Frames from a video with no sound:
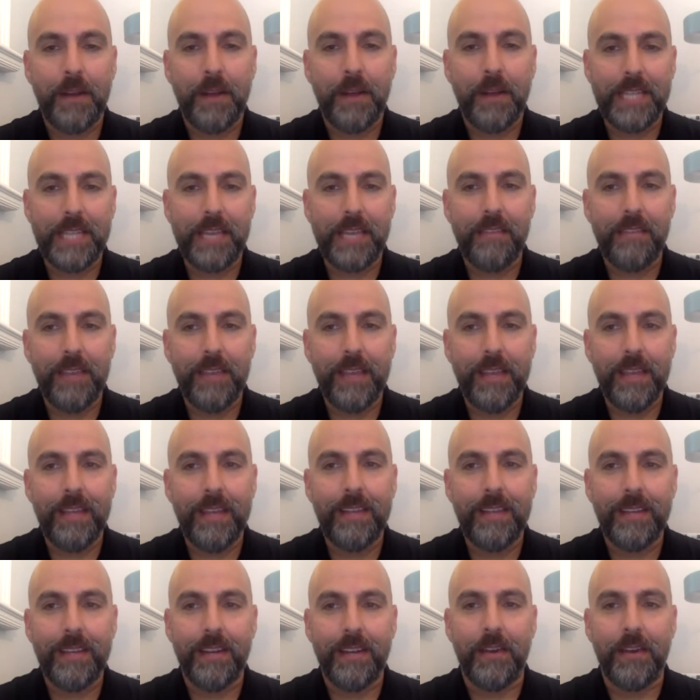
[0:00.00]

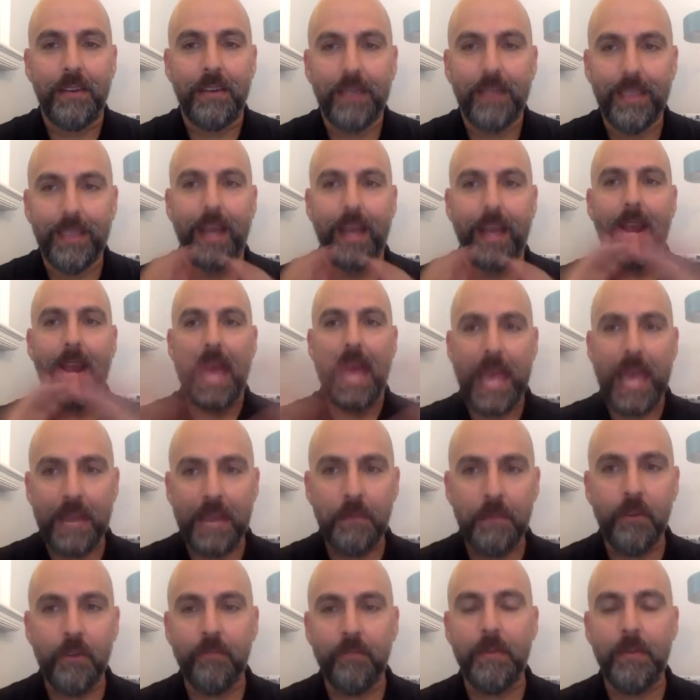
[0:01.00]
TV, you know, a lot of hand
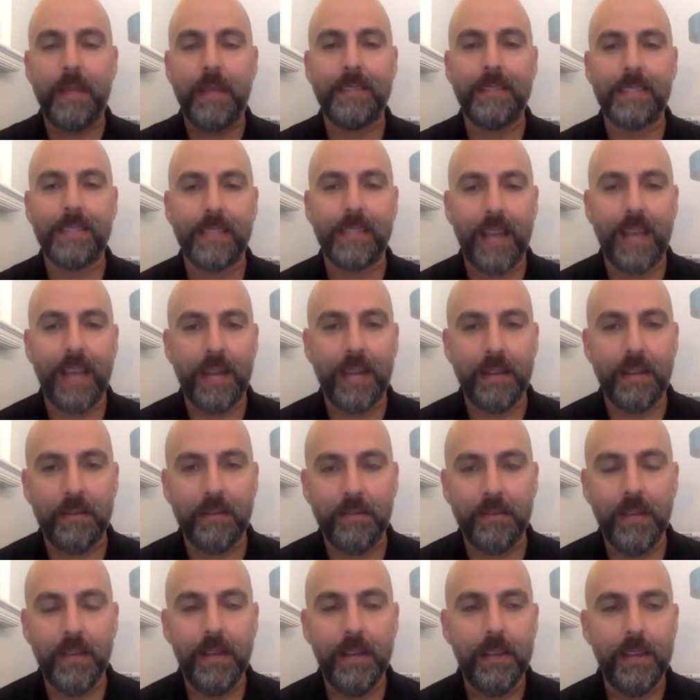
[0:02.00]
movements, a lot
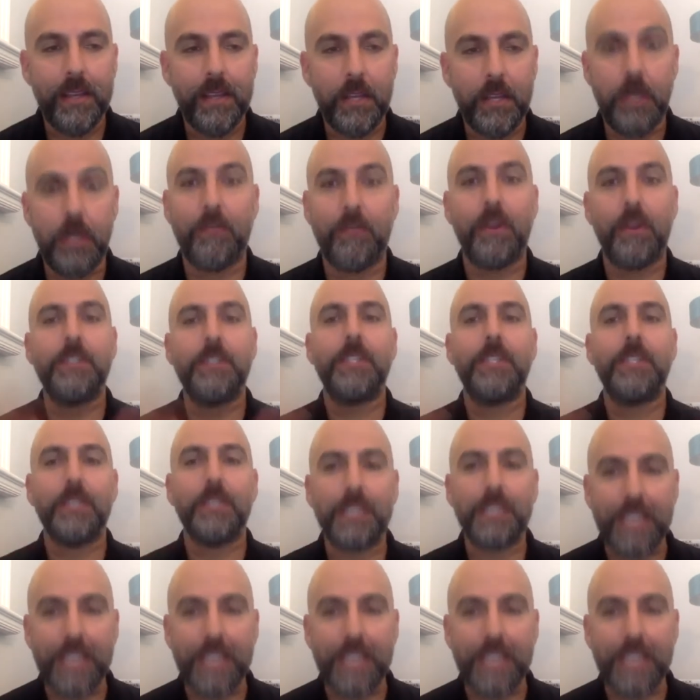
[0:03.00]
of universal yeah.